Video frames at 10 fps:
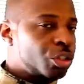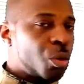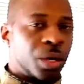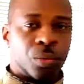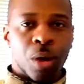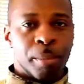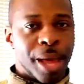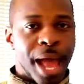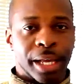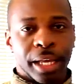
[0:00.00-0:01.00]
You don't want to run
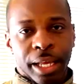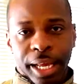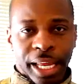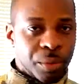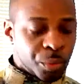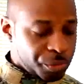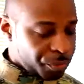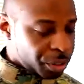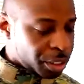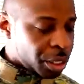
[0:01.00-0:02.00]
back and keep
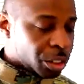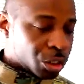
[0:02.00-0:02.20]
refilling.